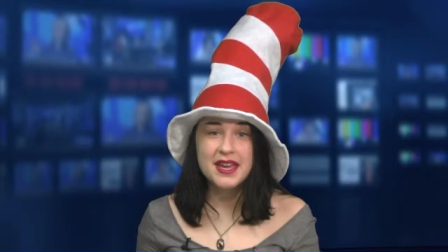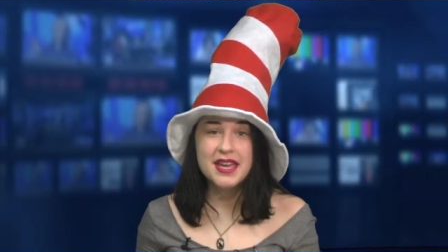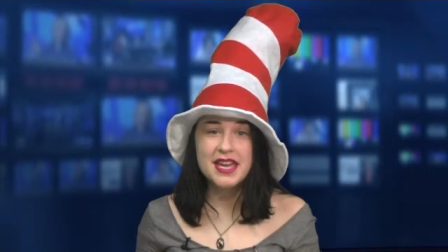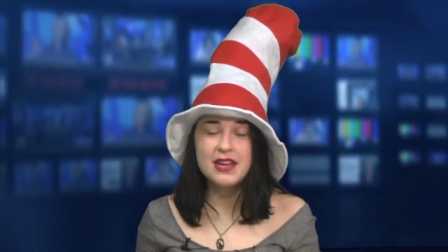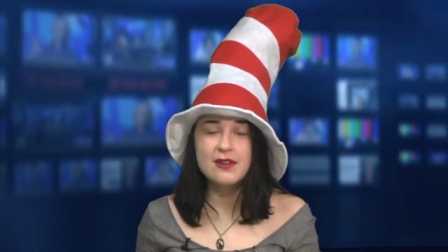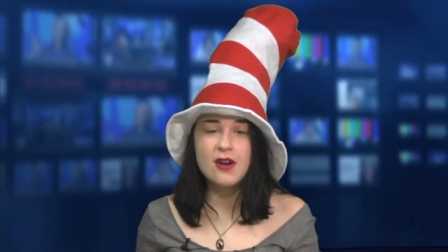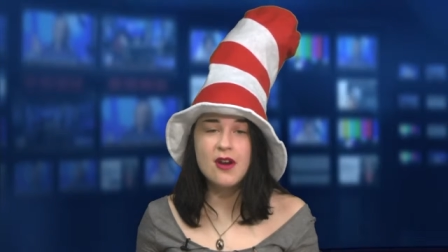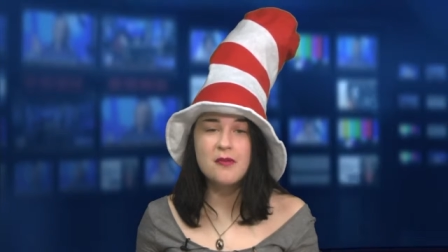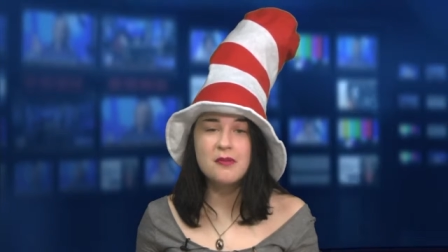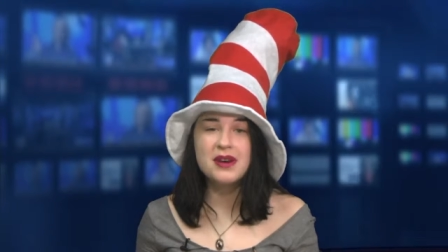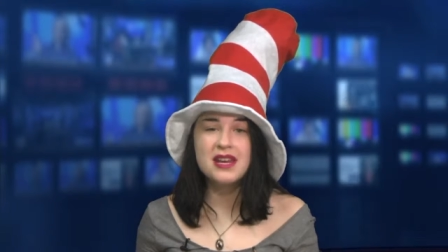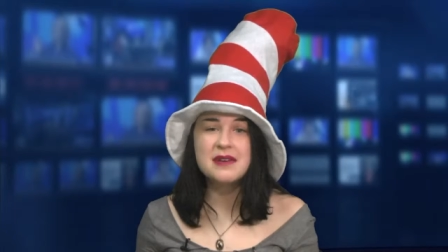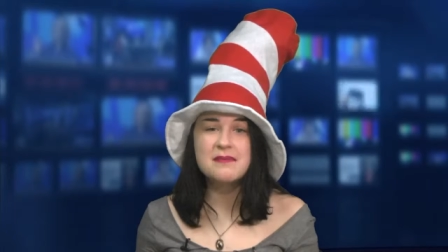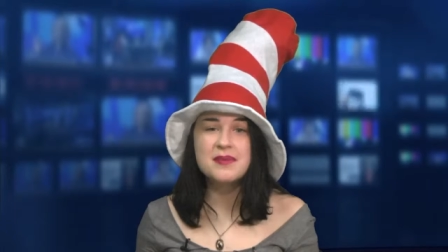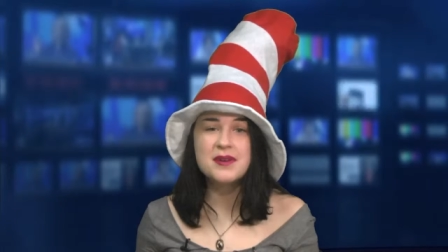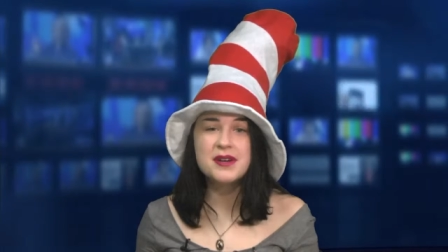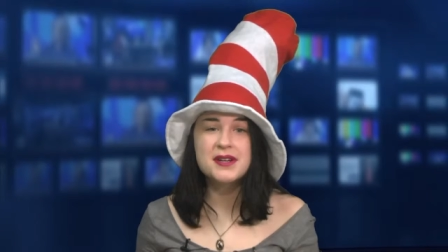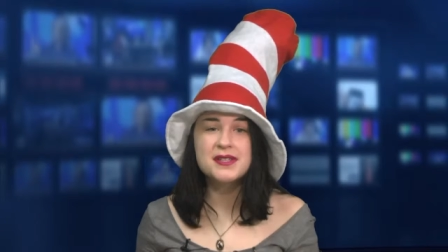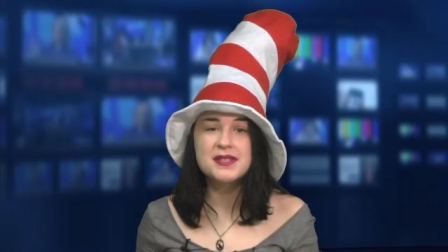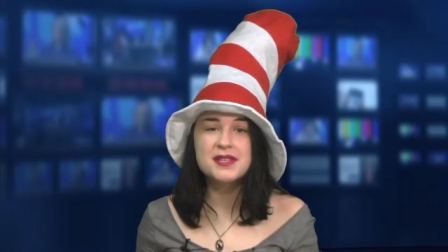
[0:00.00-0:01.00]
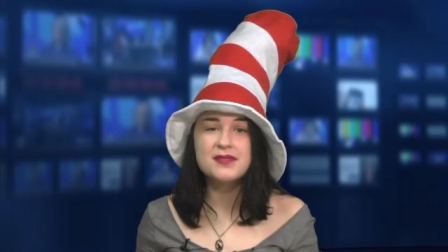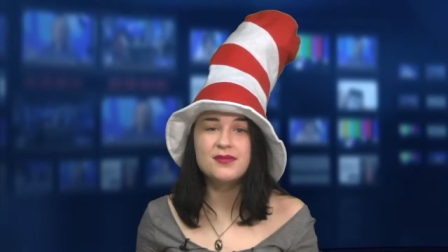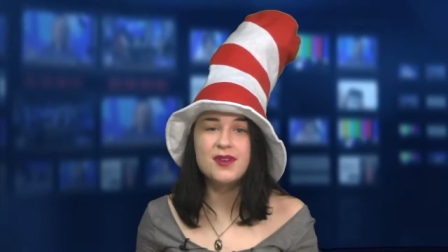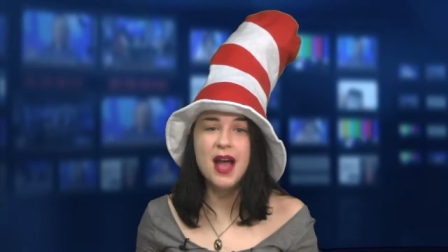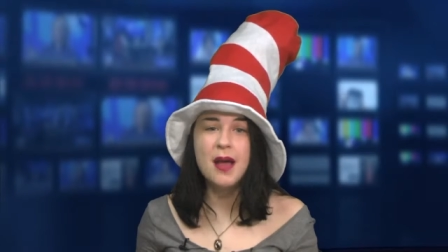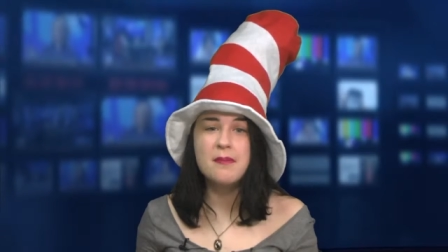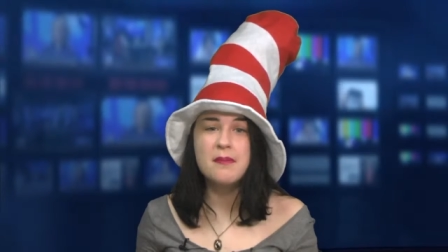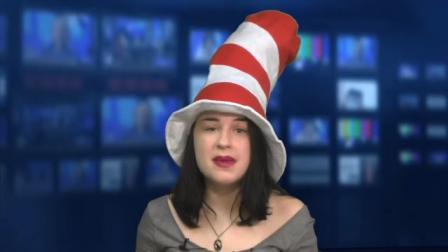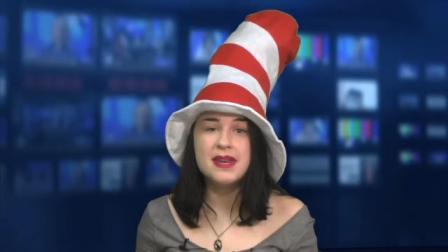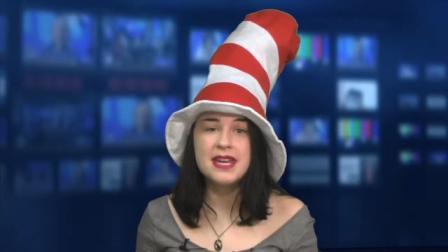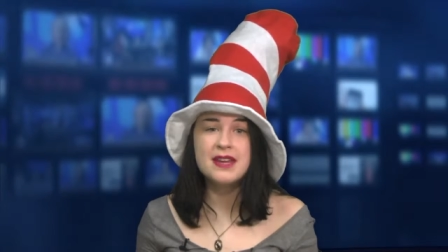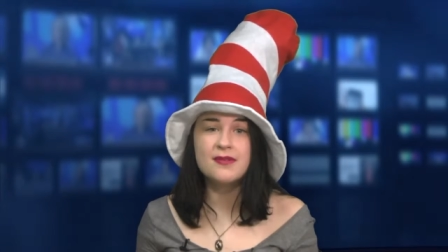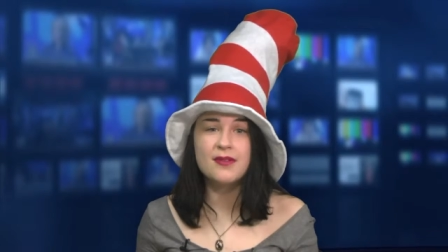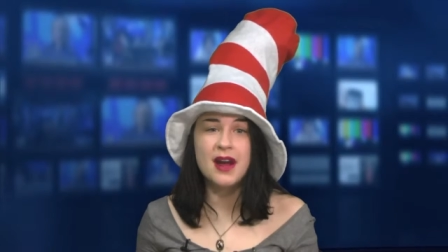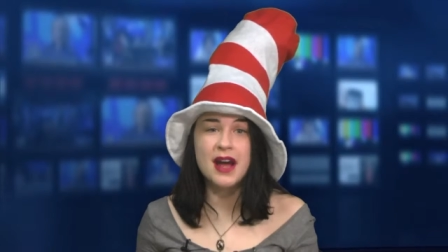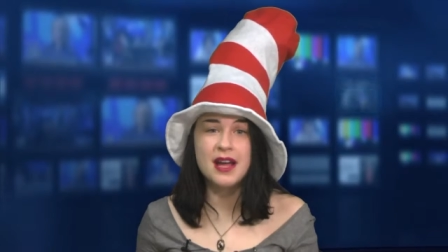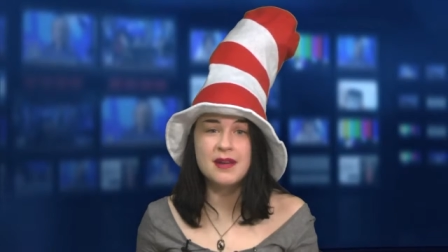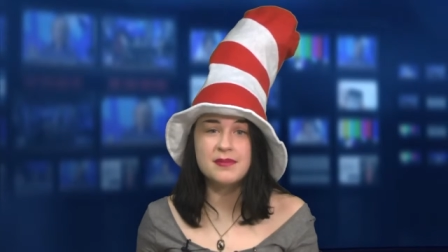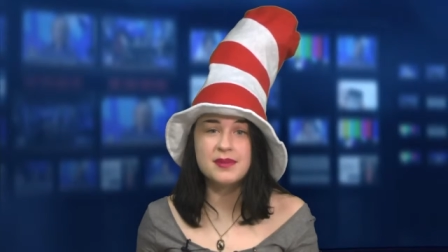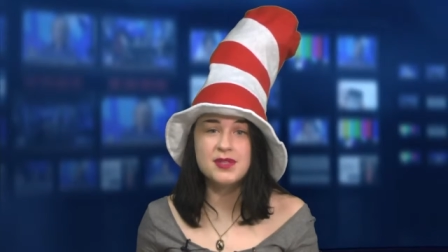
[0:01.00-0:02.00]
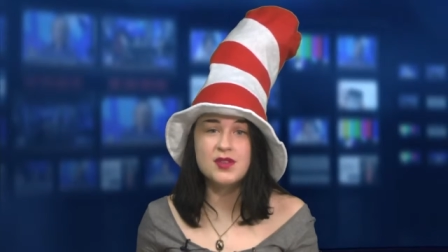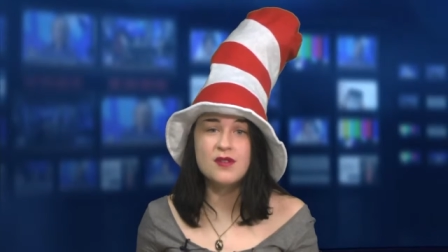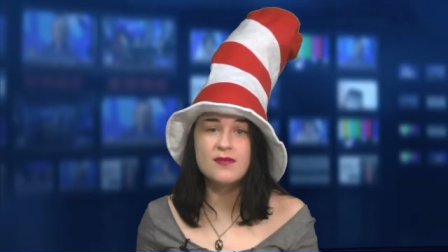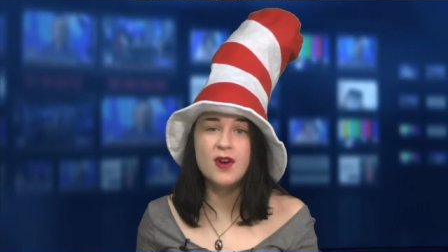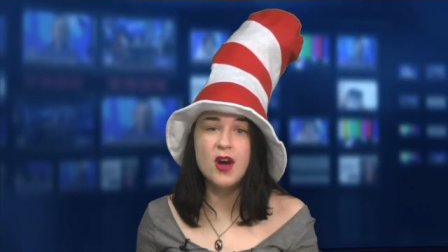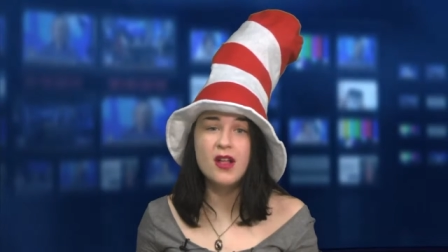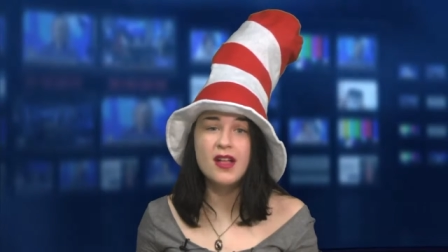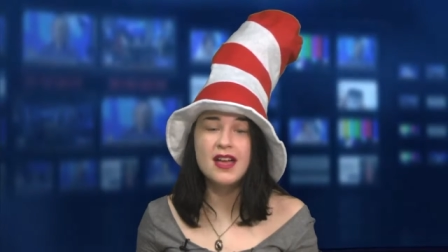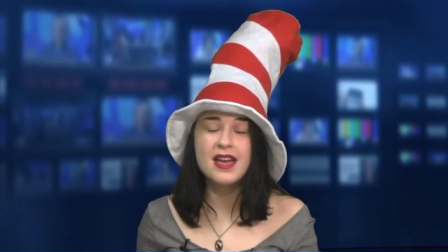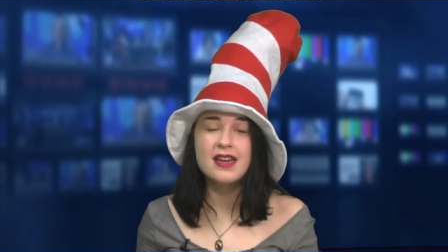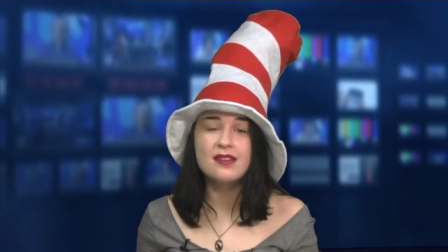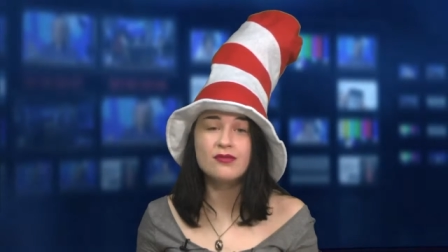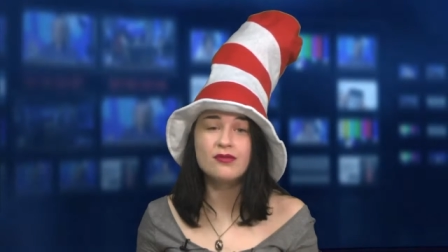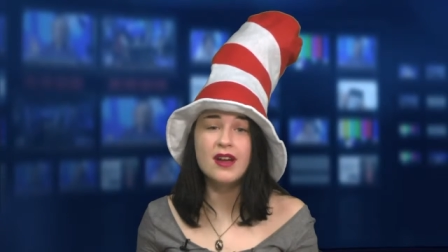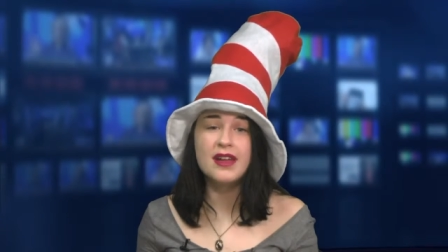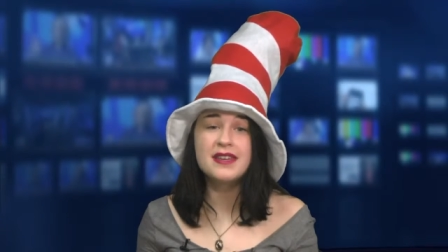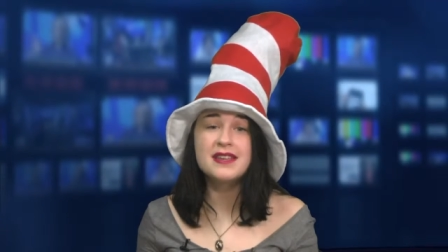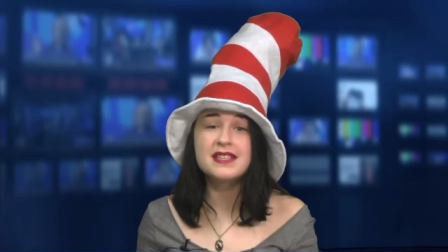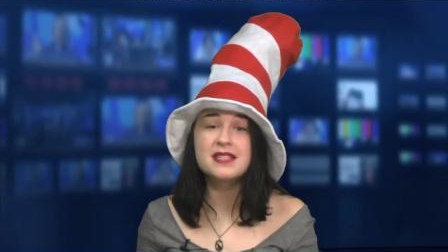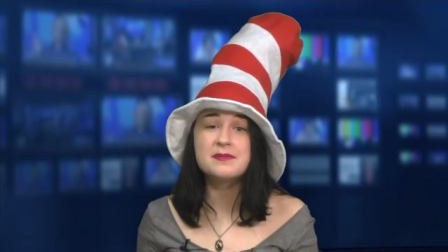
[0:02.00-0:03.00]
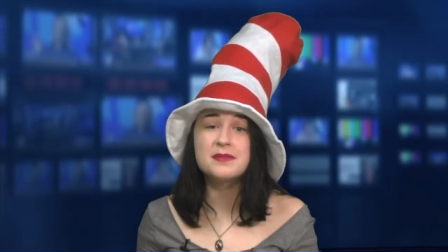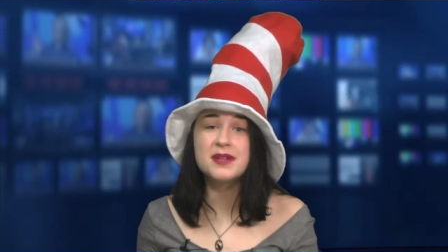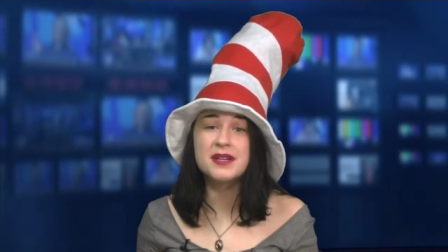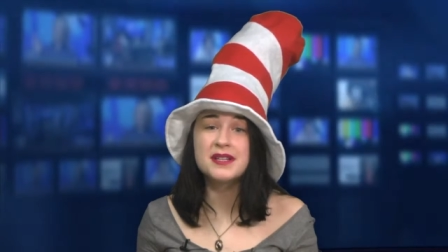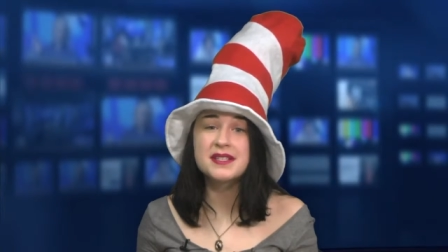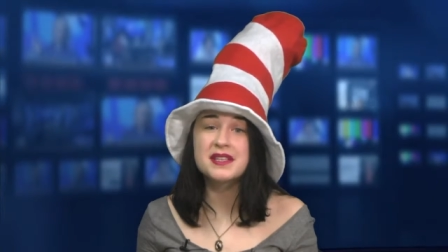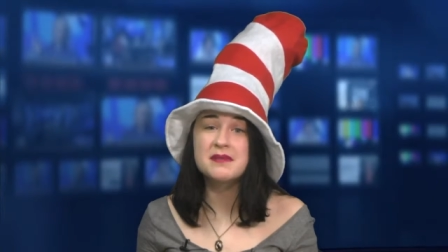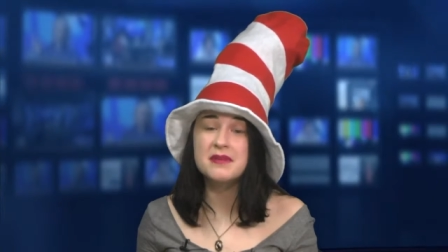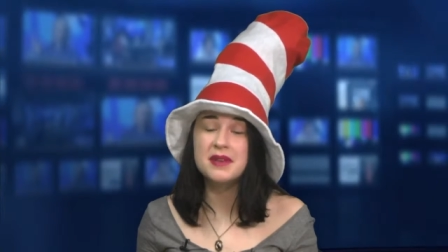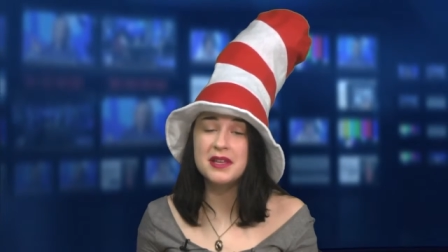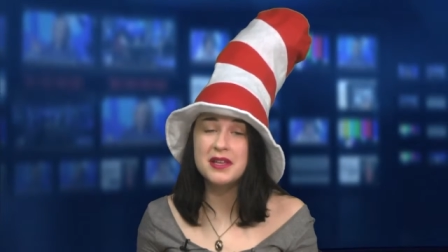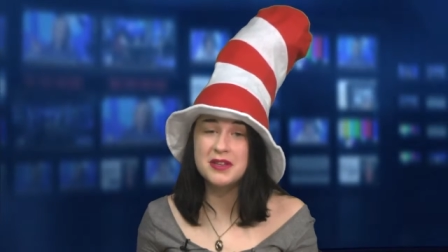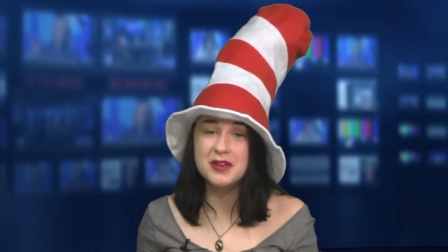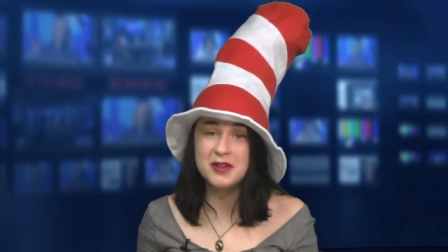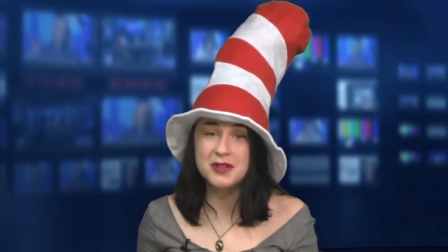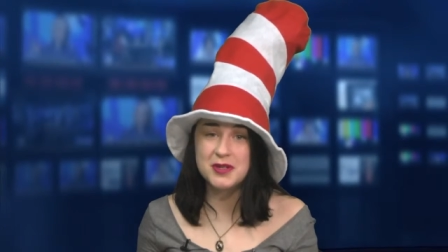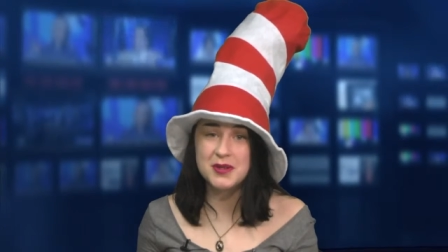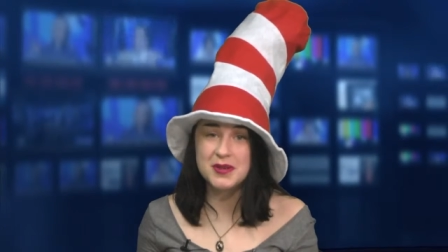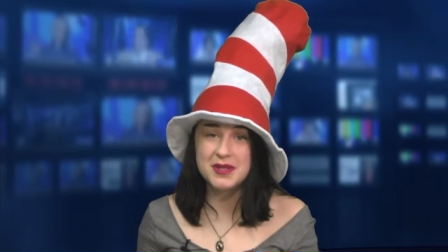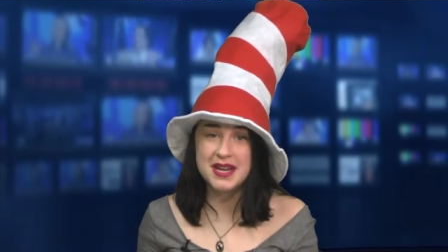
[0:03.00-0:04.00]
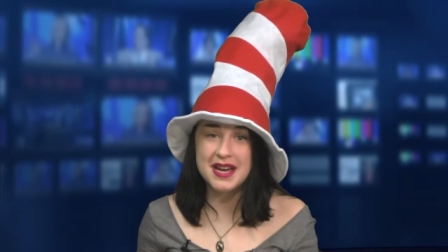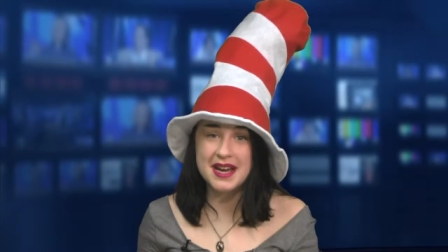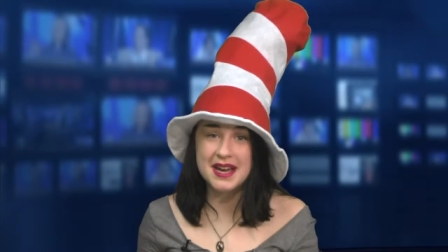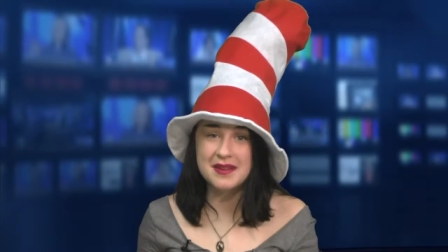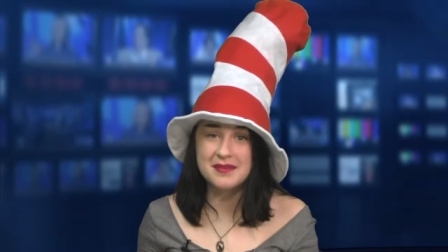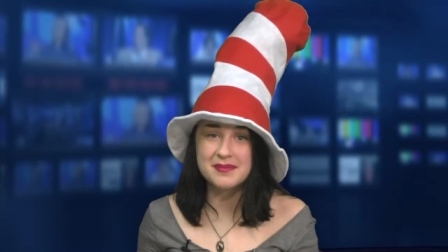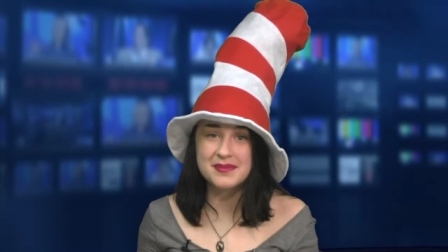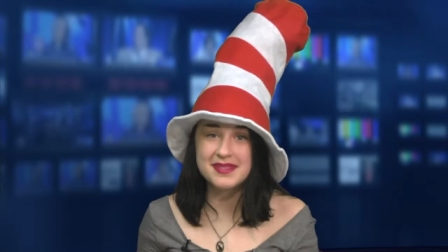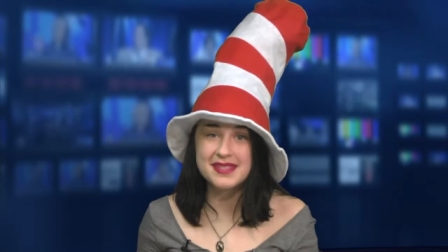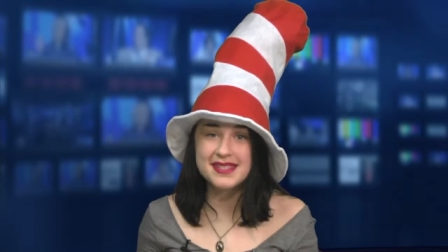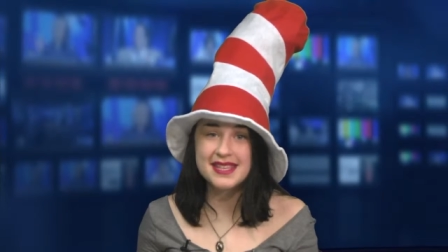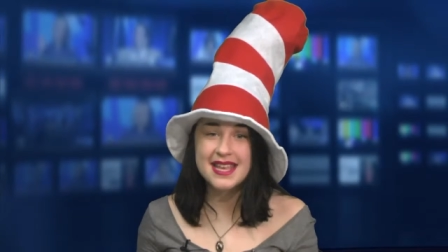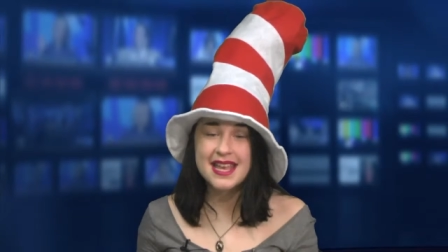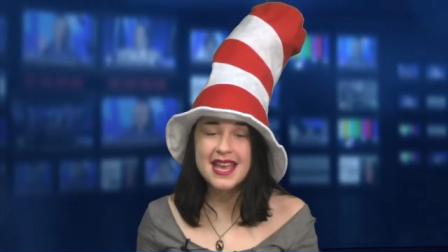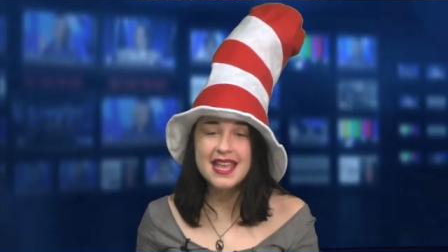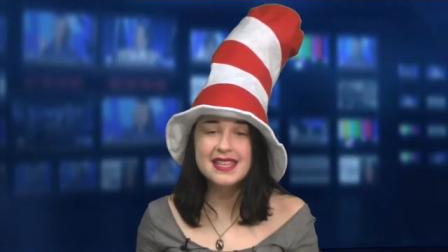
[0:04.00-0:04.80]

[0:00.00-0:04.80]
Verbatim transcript: He wrote many books and rhymed many rhymes. You have all read his books a million or two times.